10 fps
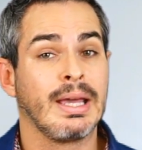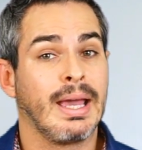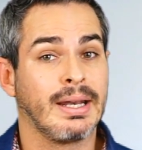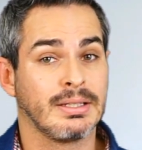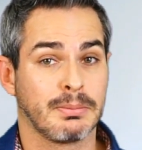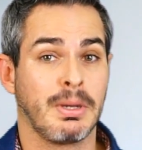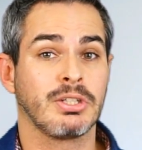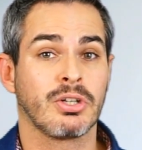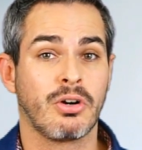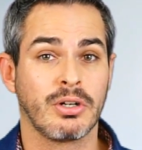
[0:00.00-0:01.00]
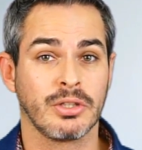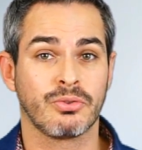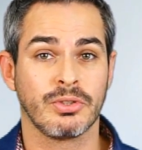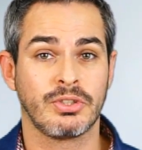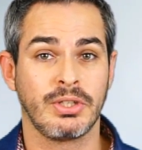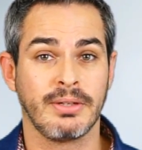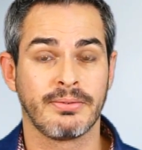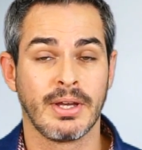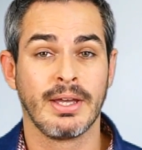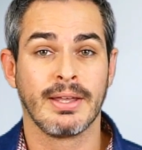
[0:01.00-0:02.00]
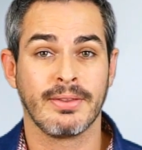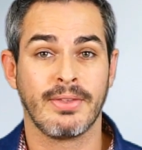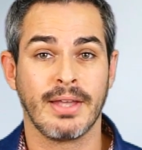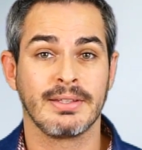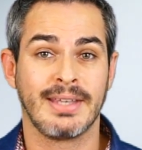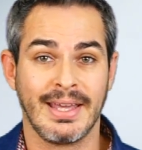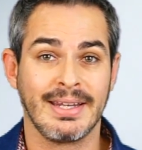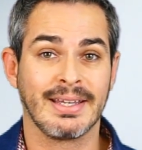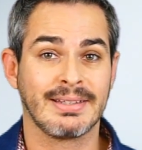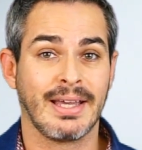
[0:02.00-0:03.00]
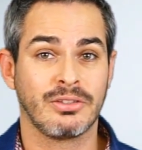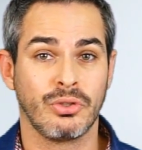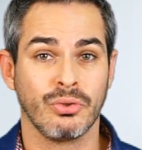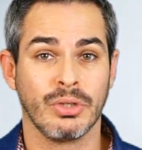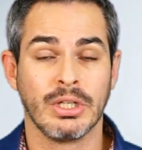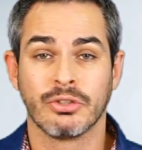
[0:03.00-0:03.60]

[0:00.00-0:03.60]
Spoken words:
and it's much harder to achieve than getting a tattoo.